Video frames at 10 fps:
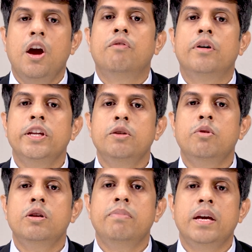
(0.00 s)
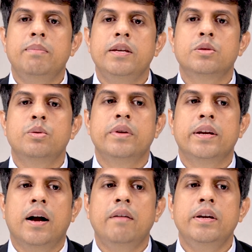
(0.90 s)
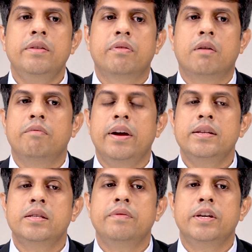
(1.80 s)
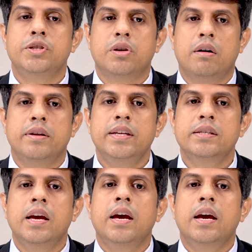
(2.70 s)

For newborn babies who recovered from very severe jaundice,